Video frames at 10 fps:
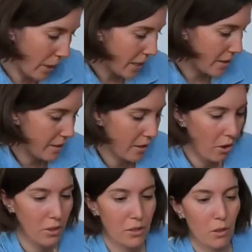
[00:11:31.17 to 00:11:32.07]
waist, and
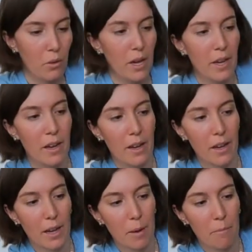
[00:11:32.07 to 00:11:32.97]
also
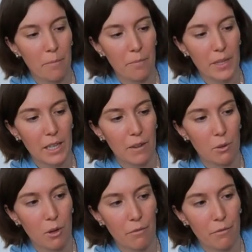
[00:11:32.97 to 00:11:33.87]
a
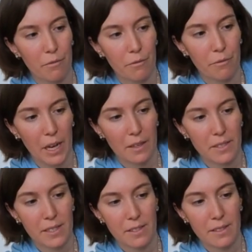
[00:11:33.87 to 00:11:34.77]
couple of
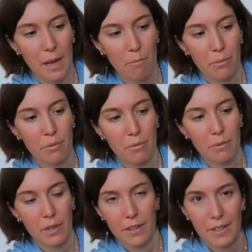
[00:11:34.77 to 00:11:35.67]
snap
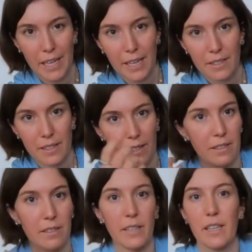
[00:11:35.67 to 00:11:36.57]
things
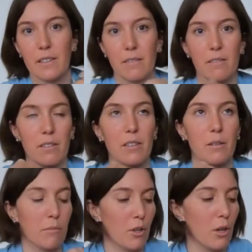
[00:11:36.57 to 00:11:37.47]
that can
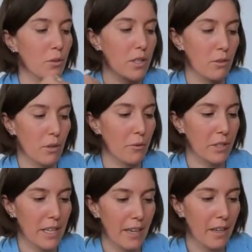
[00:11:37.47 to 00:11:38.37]
close it around
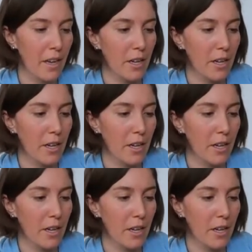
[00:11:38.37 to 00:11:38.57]
the neck.